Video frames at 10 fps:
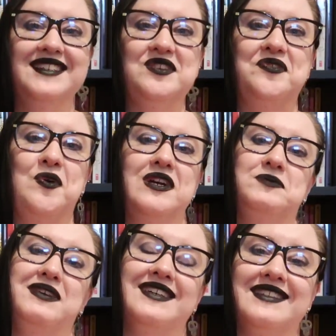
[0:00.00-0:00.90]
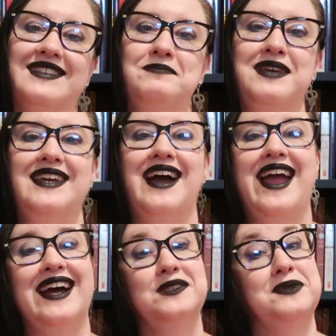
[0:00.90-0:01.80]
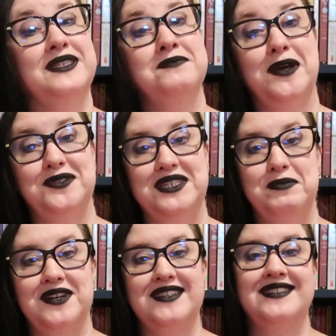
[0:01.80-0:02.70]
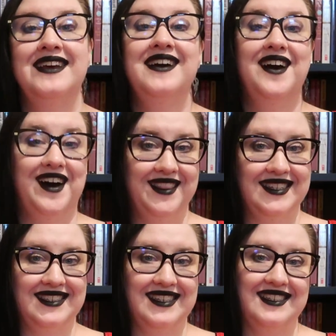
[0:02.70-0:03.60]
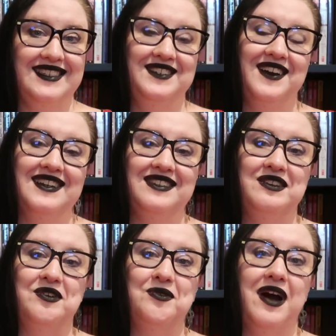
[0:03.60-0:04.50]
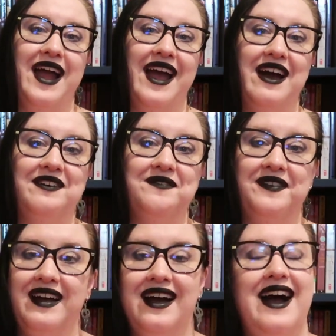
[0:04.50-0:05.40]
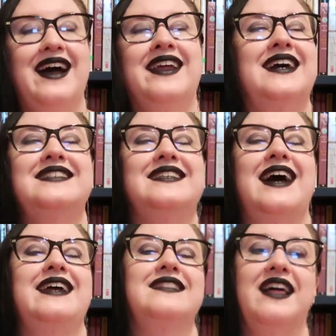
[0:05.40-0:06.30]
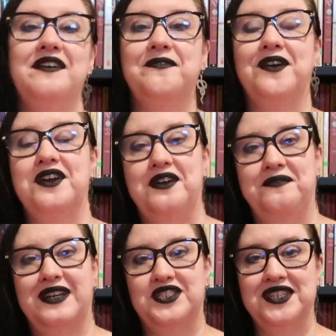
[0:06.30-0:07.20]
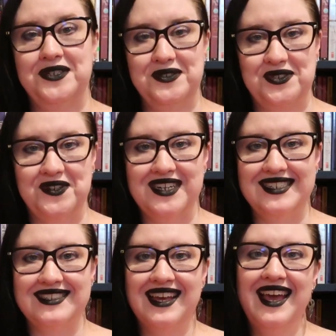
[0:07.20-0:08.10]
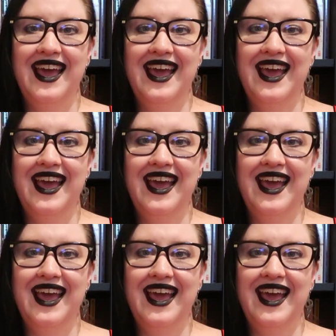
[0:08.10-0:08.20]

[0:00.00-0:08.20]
So of course, because it's me, I had to put some ghosty books on this list. You guys know I have an undying love for nonfiction ghost stories.